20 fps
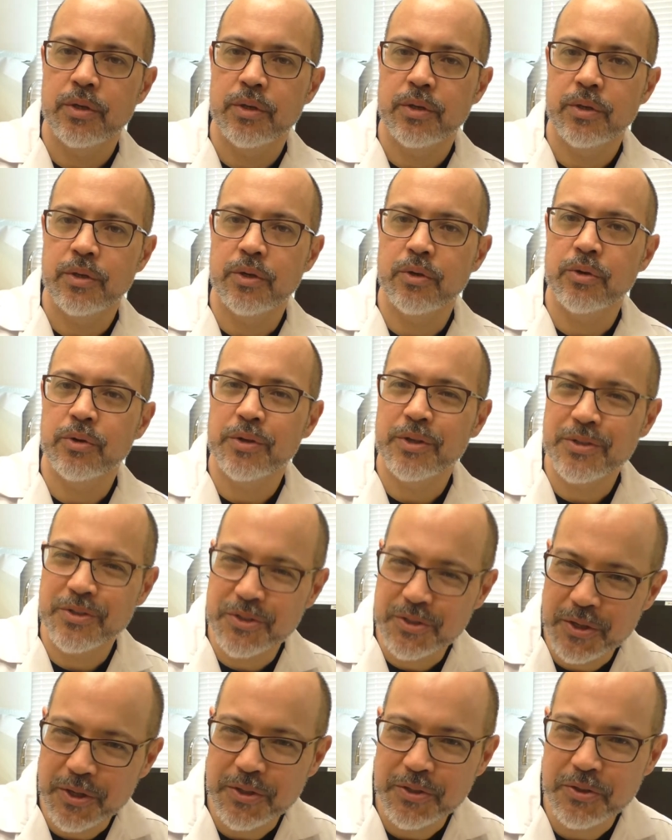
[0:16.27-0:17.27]
their
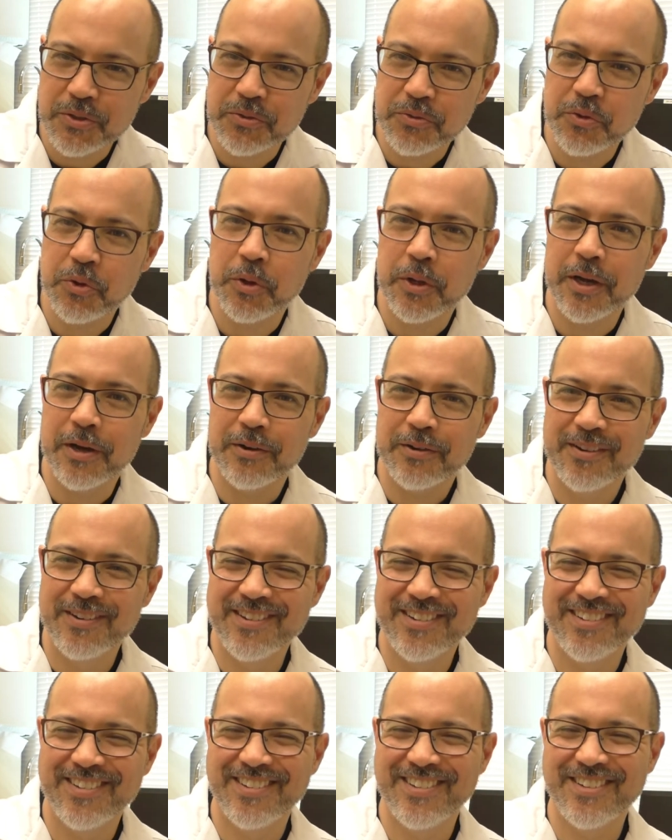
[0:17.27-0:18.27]
insides can fall out.
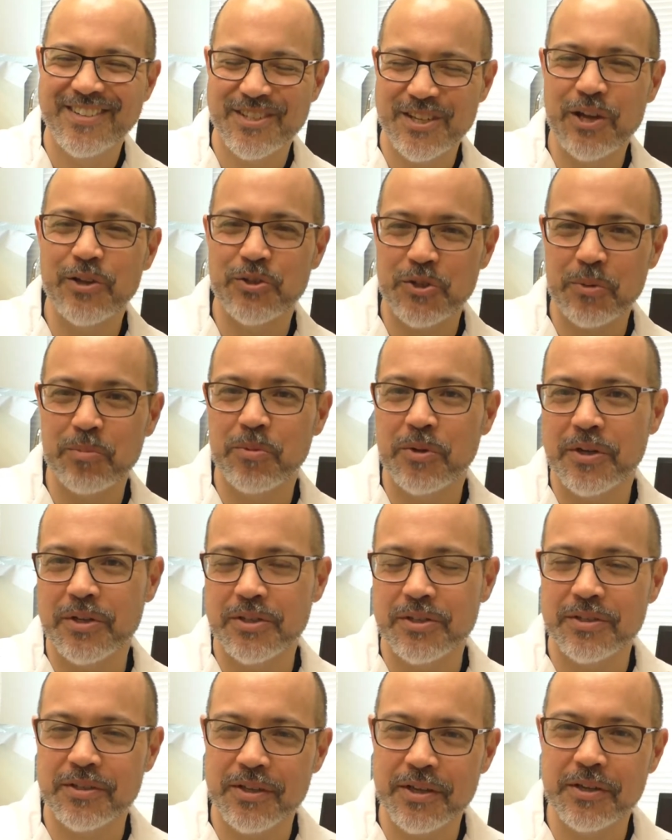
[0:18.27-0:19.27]
Sounds
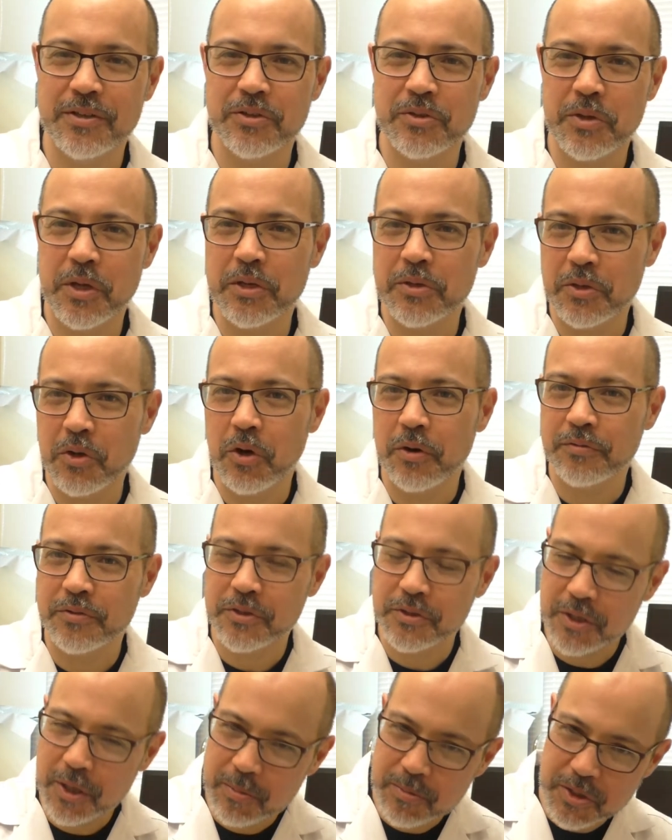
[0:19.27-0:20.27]
unpleasant, and
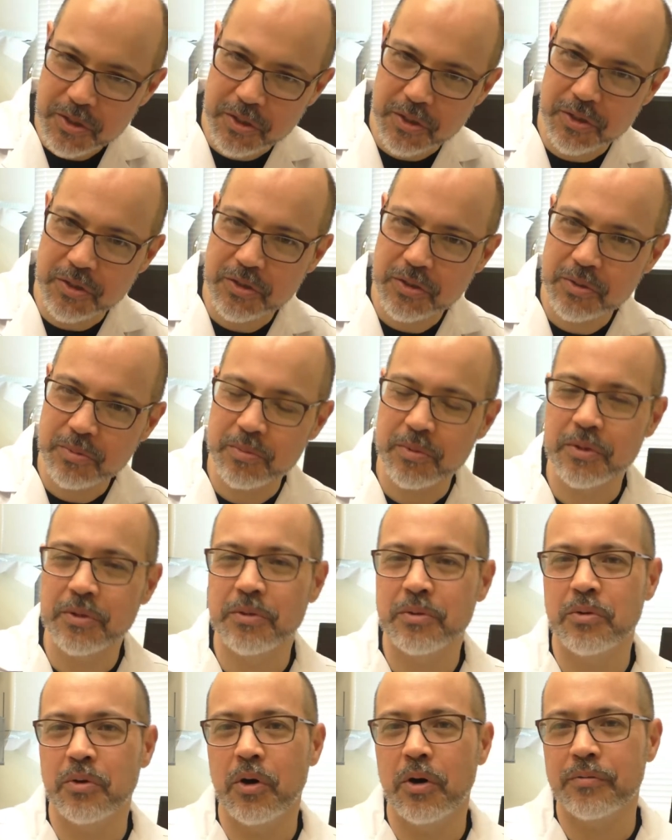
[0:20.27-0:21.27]
oftentimes it is, but
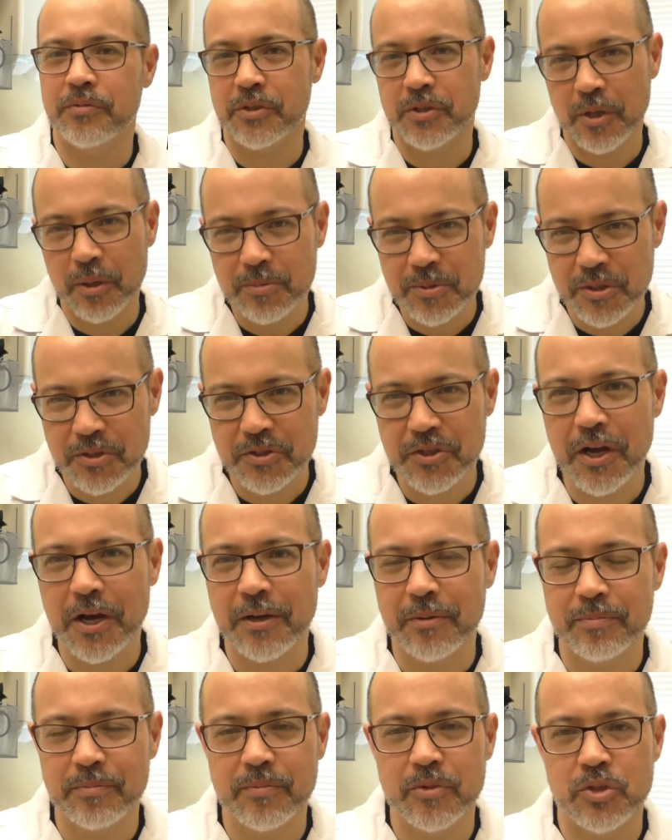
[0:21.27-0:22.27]
oftentimes it's not.
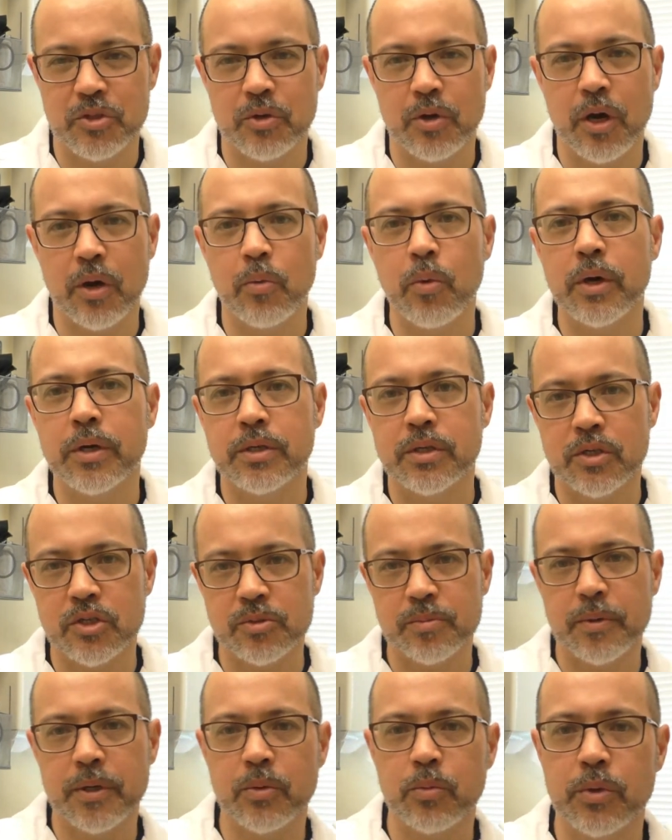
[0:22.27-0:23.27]
So I wanted to
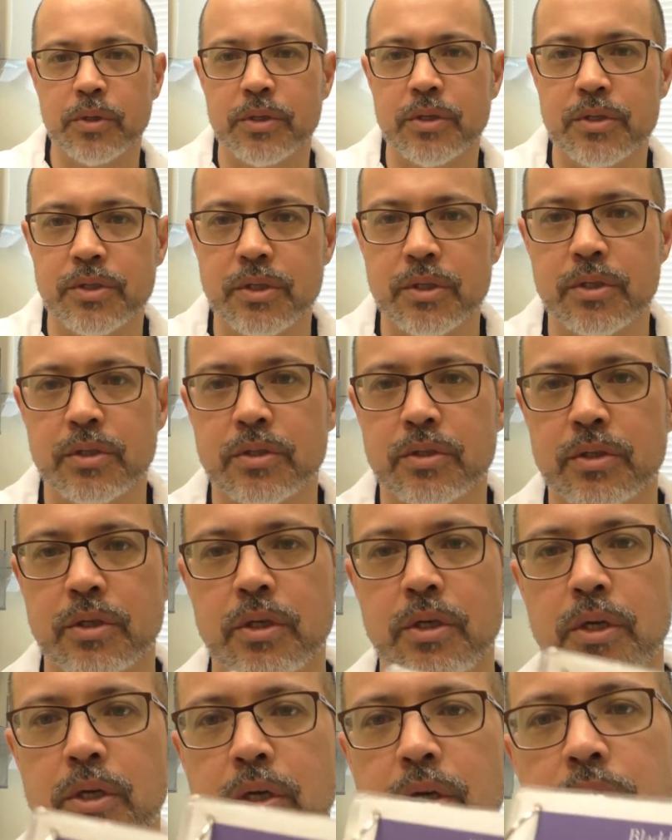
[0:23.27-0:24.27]
explain what this is.
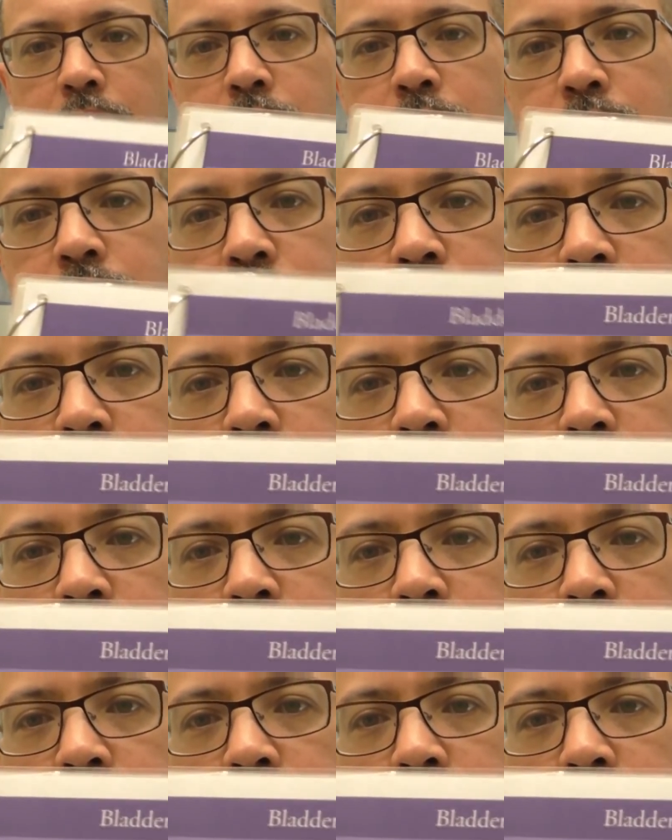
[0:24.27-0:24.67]
This